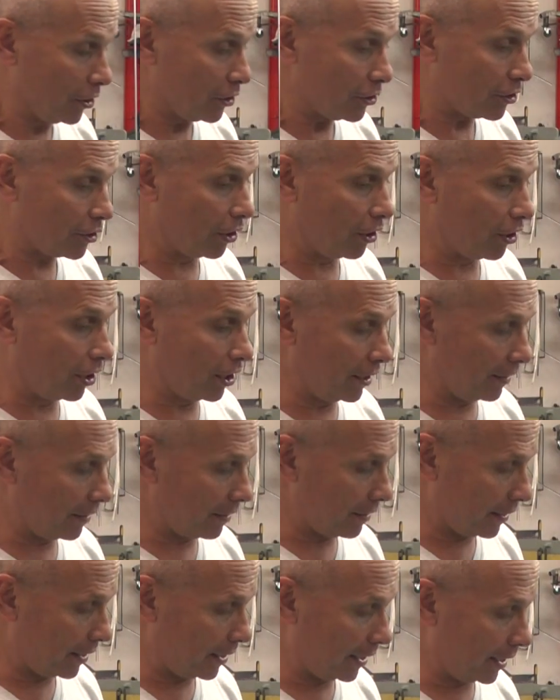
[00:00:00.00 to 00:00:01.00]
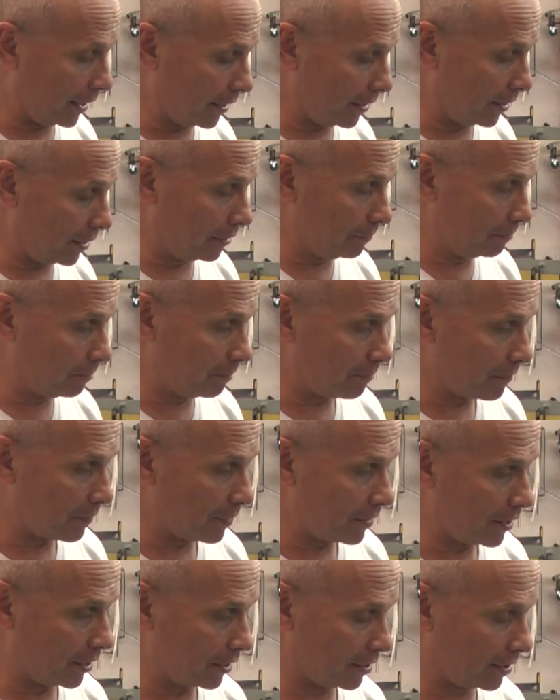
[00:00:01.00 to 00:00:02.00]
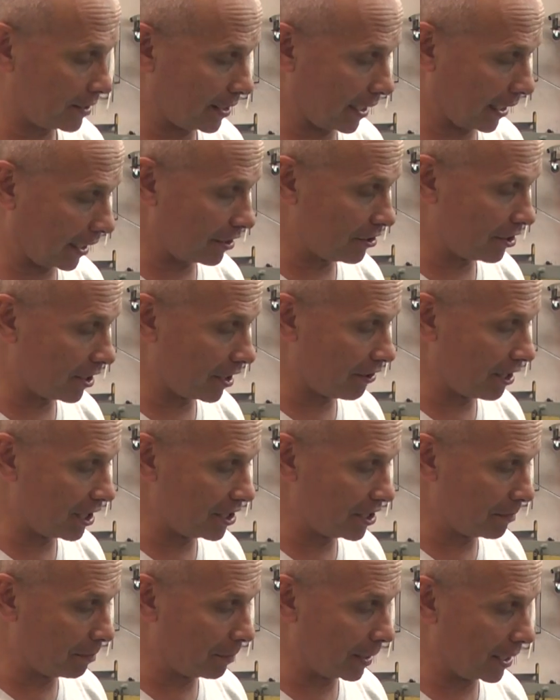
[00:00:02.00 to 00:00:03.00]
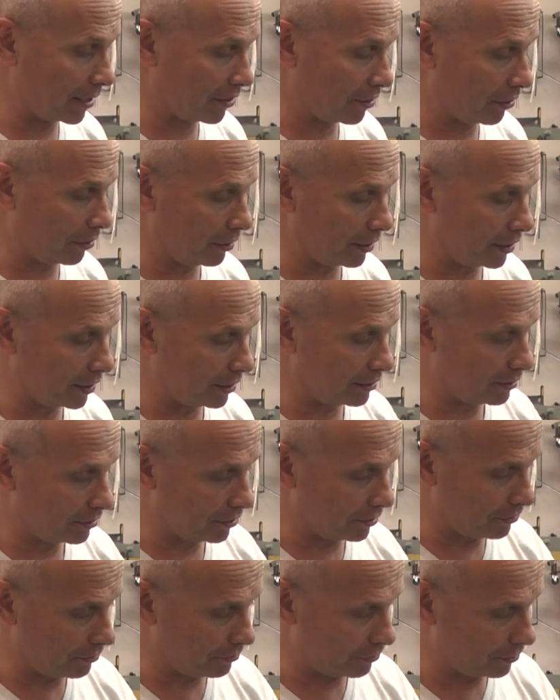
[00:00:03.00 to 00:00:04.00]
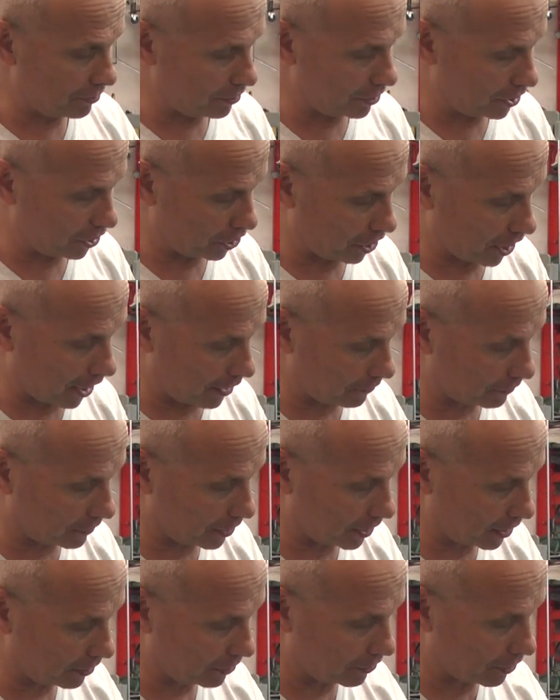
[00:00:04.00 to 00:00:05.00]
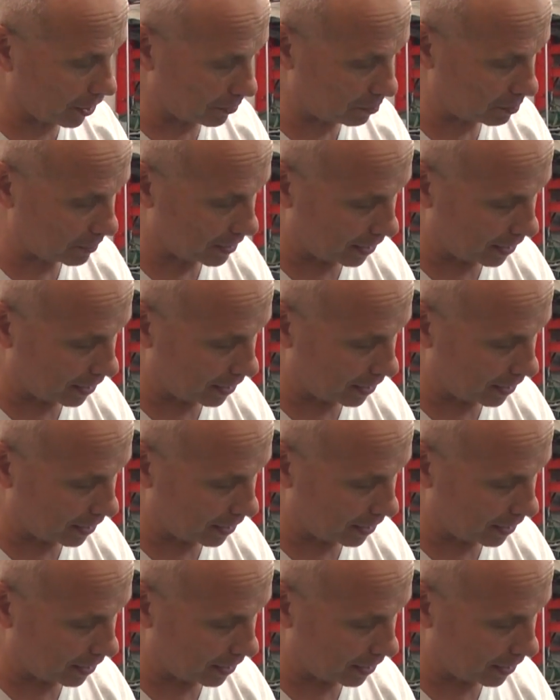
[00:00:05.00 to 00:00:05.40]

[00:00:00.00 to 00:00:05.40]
So the second generation bead roller, the shaft here drops